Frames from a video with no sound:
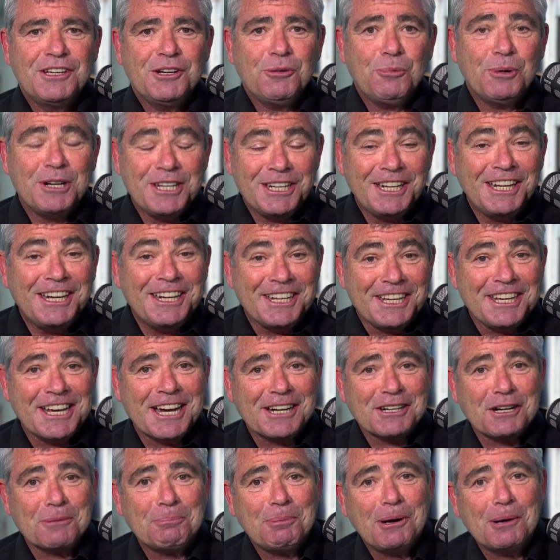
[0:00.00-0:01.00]
We need a
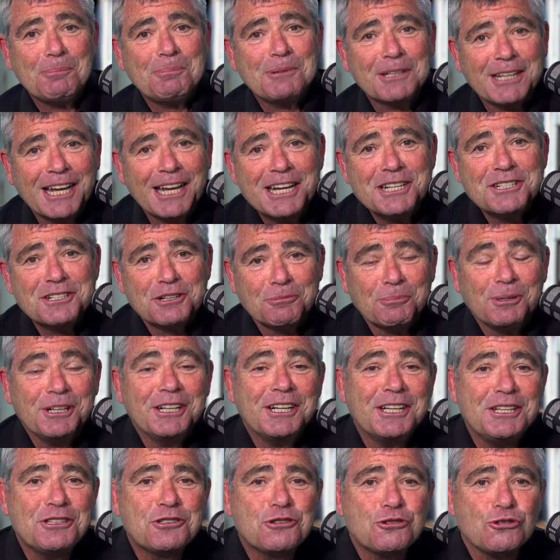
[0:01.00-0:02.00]
younger population. We
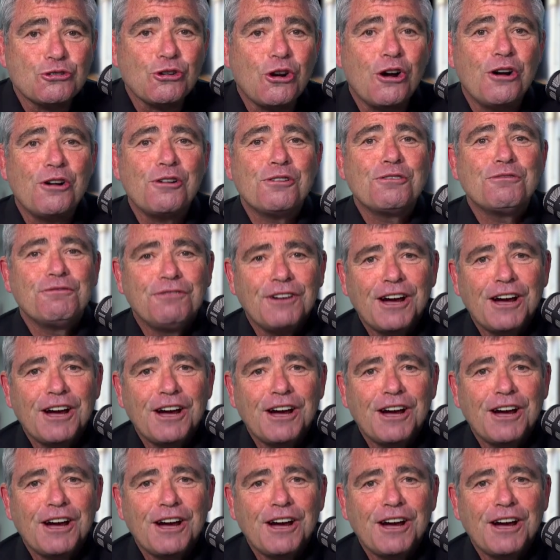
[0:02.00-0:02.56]
need strong,